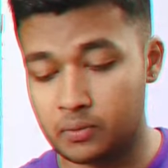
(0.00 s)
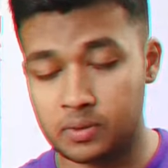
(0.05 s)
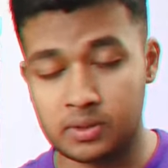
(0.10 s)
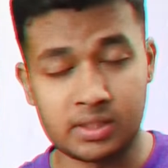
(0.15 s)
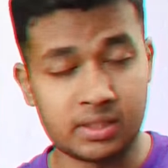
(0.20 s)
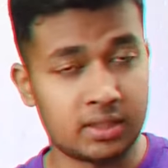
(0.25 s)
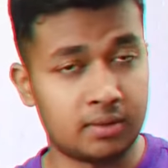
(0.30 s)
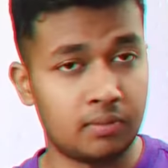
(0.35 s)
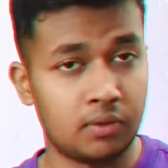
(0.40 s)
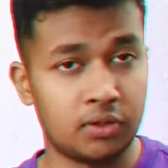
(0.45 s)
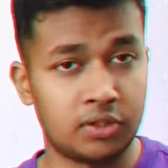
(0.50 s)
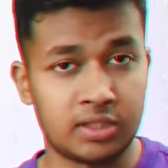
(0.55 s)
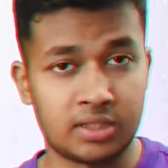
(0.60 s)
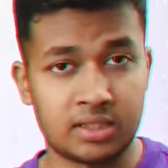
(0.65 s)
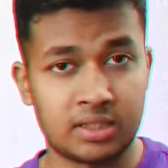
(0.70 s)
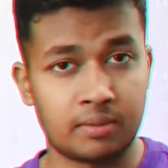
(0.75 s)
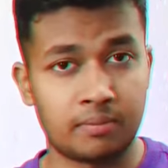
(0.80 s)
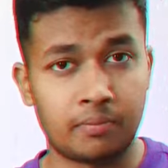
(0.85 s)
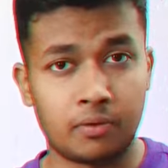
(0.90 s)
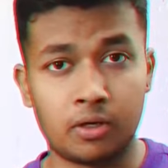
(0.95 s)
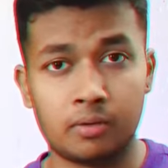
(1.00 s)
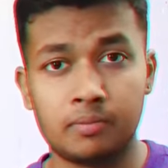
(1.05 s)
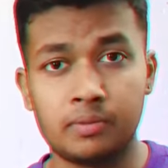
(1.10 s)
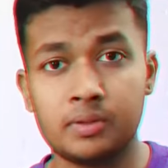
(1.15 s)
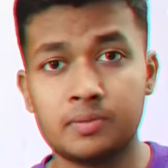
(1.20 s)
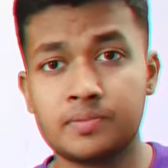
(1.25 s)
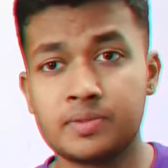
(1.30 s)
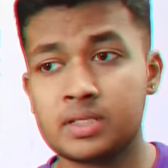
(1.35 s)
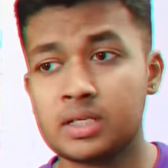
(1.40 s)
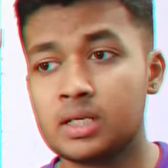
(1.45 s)
there were some logistic
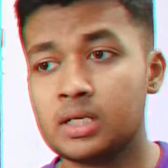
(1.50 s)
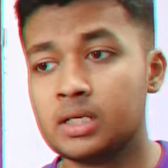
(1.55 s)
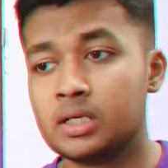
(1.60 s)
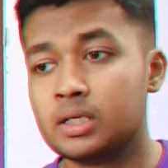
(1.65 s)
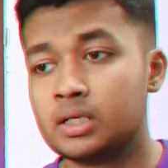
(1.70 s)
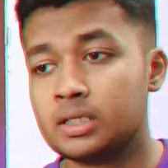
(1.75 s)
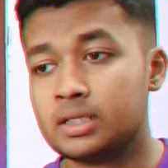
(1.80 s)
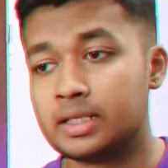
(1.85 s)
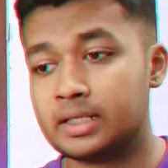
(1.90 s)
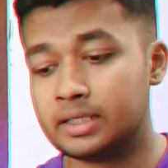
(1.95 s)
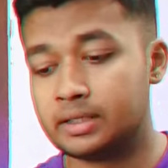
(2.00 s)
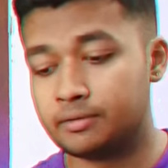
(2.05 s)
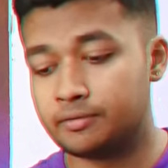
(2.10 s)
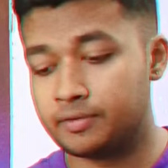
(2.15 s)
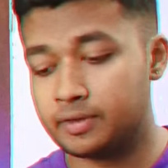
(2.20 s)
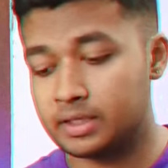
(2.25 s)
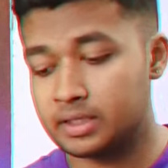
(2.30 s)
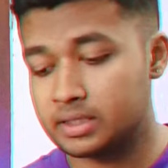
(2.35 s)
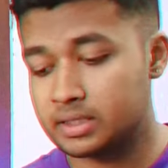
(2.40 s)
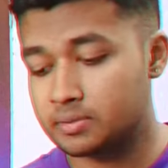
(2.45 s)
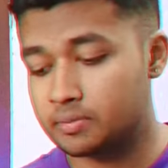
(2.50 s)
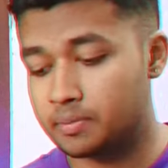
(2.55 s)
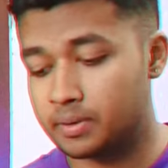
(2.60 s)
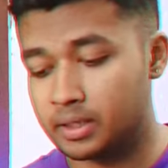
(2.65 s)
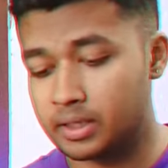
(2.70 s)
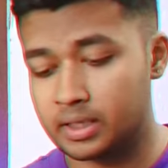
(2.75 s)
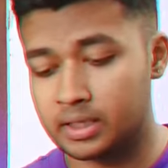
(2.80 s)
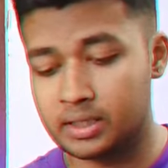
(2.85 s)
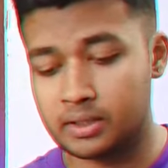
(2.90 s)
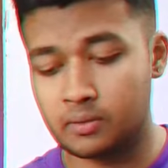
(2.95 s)
problems that they
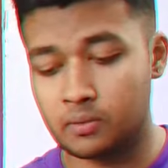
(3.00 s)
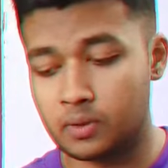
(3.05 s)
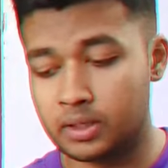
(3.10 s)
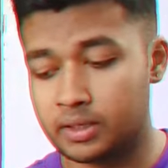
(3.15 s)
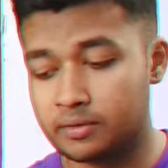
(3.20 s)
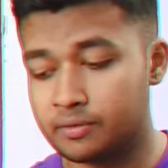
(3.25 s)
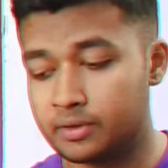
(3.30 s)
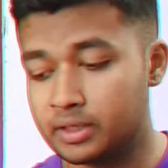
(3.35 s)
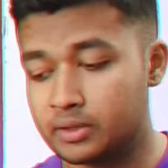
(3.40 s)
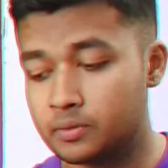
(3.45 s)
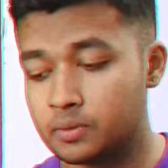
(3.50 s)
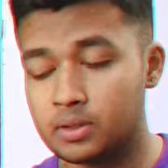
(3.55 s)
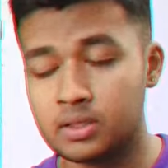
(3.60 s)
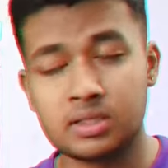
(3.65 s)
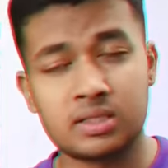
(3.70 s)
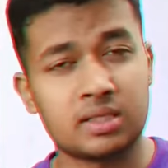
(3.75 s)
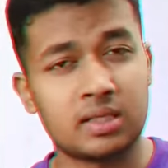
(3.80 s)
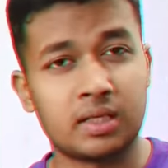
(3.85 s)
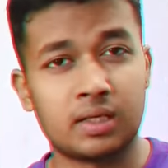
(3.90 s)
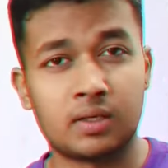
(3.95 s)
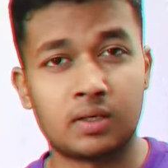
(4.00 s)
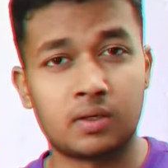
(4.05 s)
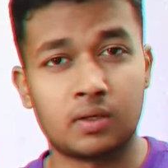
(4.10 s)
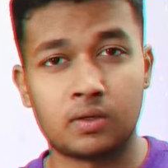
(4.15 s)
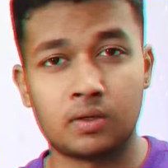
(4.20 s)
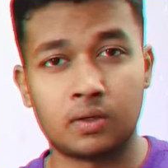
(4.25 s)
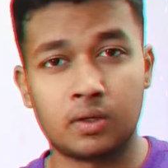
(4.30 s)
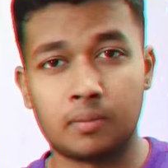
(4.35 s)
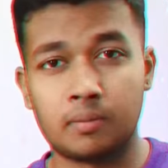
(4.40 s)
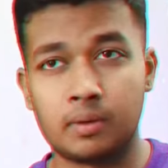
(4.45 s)
faced, but whatever it was, it
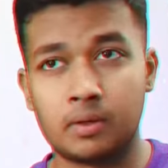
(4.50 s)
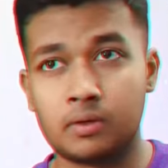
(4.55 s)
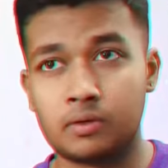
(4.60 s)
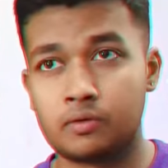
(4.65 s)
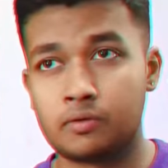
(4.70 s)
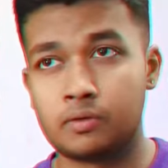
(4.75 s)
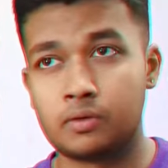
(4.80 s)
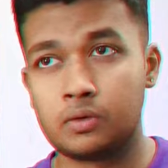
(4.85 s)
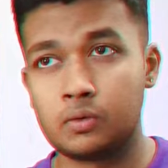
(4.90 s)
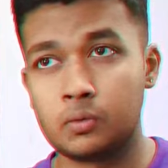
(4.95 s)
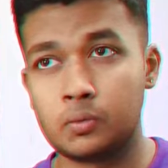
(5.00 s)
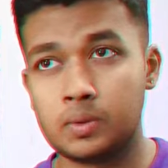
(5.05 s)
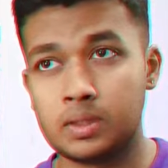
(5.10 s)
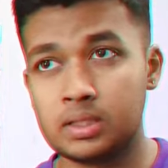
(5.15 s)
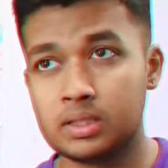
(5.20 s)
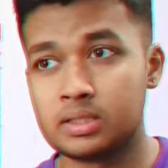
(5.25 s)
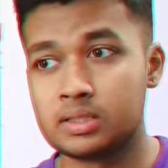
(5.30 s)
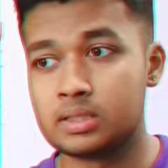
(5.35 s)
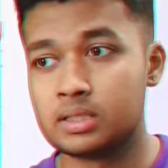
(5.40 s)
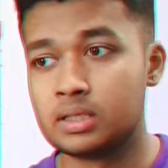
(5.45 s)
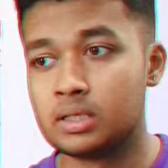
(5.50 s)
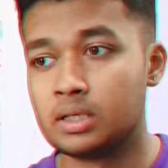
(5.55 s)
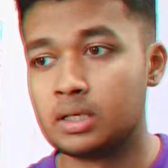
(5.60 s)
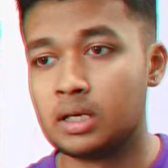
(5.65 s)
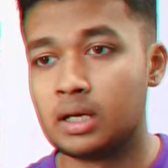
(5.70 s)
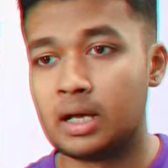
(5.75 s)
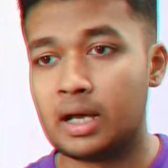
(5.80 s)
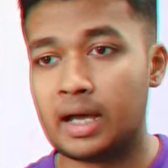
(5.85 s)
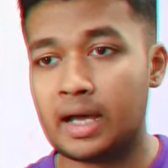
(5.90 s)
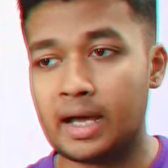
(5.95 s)
took about 2 weeks,
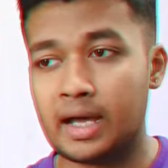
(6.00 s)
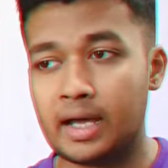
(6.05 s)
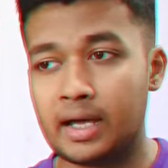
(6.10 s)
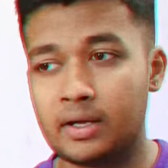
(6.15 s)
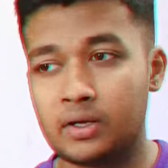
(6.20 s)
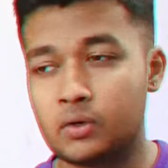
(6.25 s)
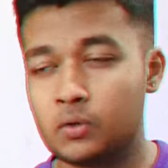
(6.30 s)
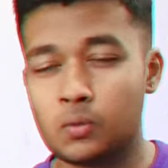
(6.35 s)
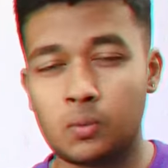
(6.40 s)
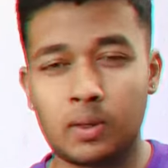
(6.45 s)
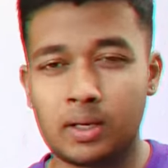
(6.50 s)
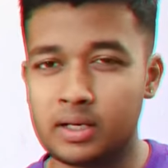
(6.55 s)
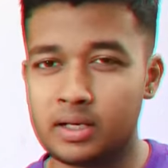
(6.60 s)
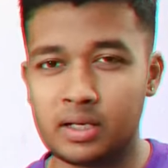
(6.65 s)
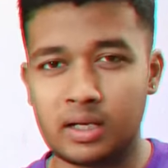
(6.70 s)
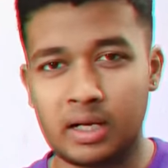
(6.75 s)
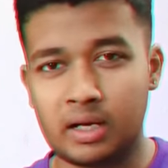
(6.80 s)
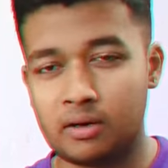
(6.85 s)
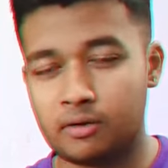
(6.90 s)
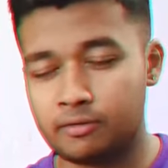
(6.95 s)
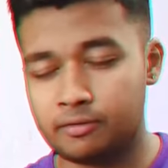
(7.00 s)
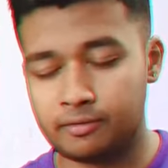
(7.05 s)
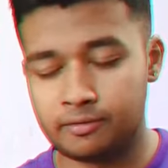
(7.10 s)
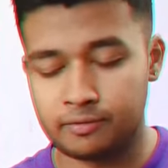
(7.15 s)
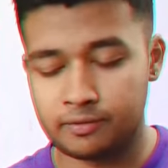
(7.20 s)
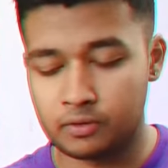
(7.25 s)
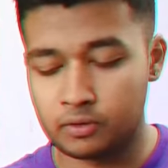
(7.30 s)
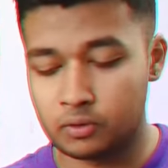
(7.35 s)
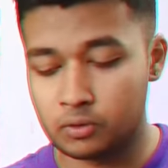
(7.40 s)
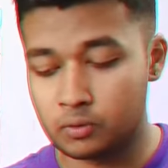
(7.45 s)
to 1.5
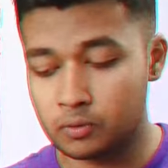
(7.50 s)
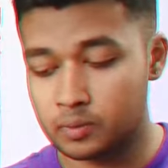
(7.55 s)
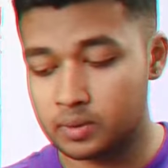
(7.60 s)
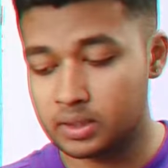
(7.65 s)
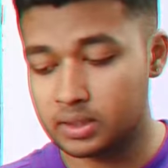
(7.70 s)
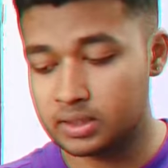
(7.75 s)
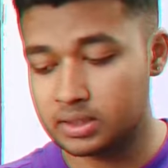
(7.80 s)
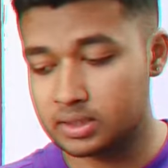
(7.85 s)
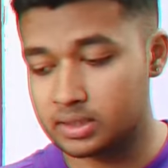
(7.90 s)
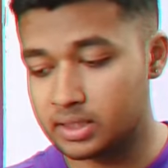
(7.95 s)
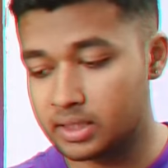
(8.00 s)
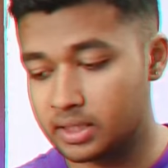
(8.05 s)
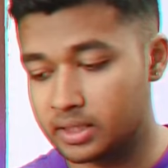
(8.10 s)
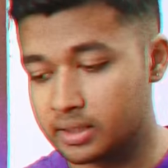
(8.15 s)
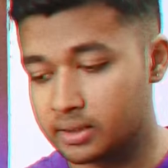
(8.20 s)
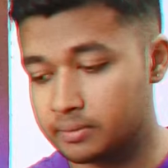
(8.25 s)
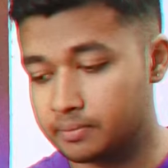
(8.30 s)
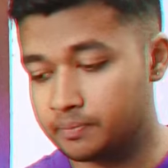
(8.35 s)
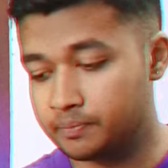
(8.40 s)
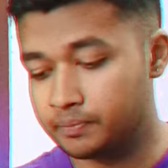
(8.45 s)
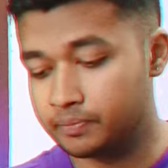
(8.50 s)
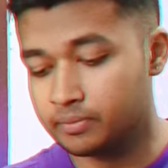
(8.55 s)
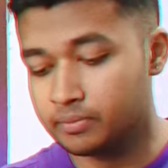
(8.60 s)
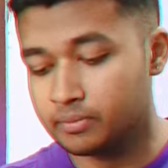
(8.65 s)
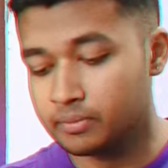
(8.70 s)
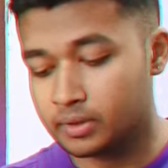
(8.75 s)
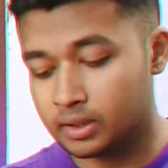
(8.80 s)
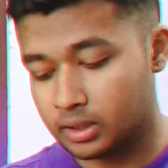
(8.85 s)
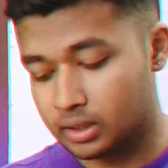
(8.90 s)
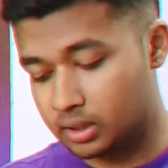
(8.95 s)
to 2 weeks.
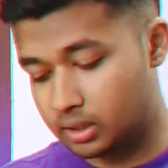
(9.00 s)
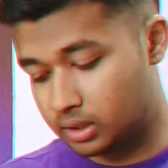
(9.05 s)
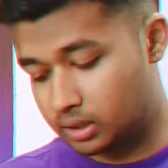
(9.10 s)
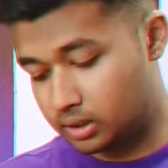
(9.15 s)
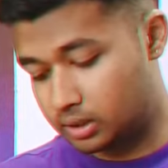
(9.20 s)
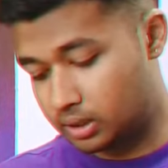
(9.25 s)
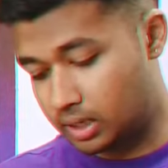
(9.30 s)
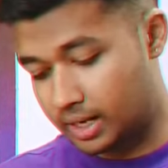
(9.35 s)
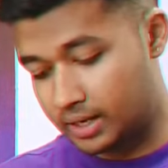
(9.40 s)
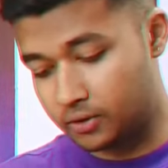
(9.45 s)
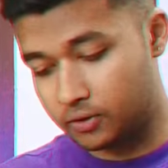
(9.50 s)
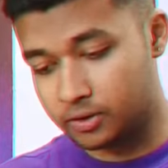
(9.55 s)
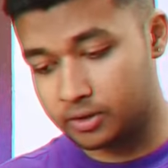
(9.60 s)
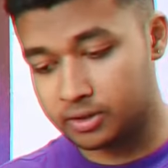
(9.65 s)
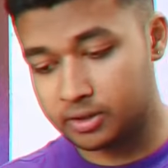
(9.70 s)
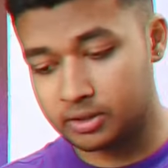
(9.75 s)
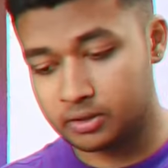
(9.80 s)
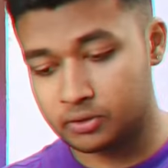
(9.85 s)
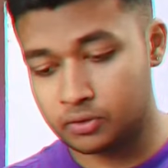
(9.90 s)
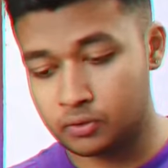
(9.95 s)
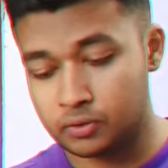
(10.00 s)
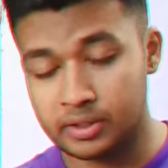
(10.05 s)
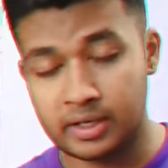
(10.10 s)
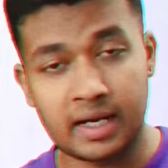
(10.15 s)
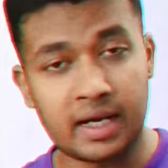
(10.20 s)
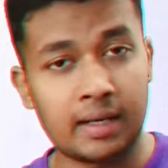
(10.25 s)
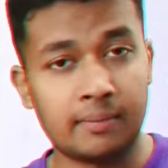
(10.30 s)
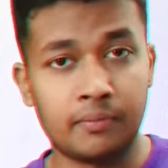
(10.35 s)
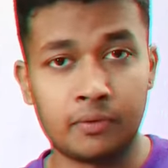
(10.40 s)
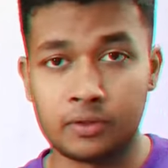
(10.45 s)
I ordered it
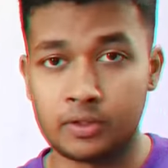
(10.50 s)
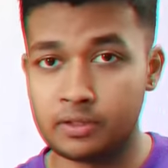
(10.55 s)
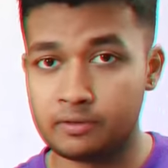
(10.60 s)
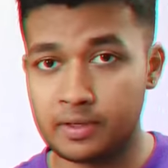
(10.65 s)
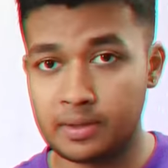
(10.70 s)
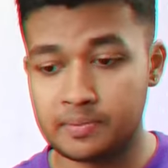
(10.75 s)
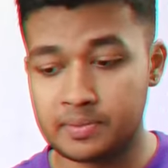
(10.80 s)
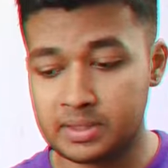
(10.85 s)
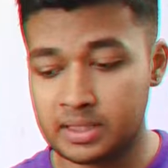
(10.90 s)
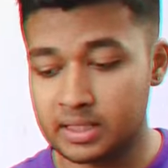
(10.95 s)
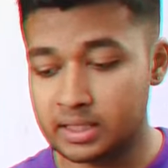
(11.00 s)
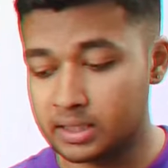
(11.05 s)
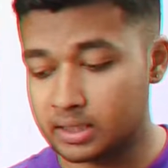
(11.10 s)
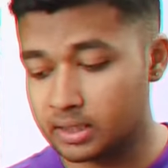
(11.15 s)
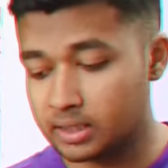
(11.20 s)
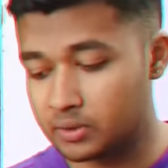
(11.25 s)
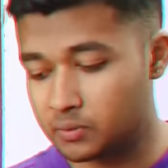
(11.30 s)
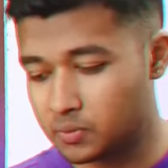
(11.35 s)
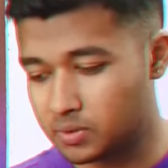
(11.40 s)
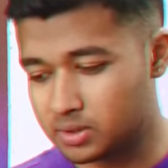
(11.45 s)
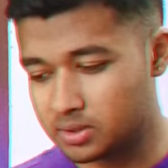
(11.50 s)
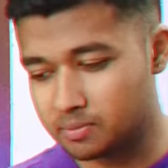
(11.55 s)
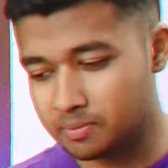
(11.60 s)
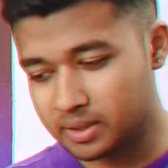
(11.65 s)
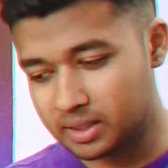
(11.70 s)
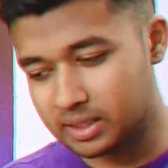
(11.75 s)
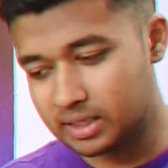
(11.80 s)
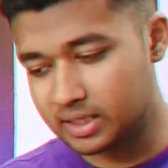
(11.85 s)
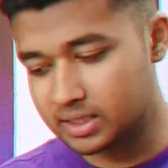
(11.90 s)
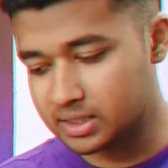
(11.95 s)
through their app, not the website. It
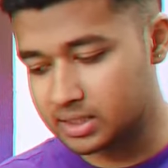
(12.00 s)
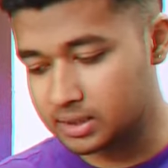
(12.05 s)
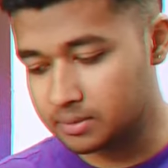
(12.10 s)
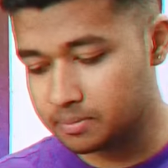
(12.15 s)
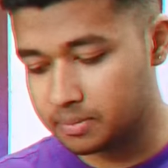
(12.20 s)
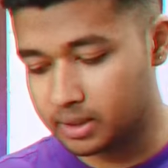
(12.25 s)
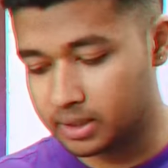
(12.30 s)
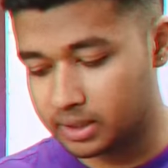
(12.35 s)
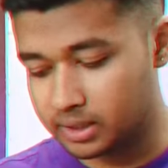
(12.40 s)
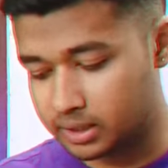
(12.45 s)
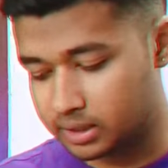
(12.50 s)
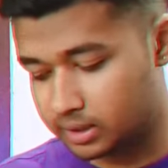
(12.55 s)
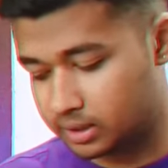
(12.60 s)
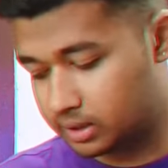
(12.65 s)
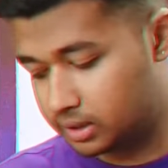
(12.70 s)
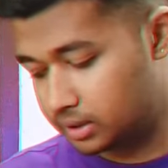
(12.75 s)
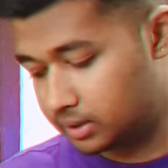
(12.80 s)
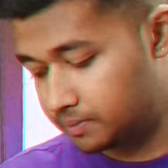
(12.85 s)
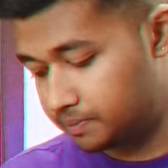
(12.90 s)
was a bit glitchy, but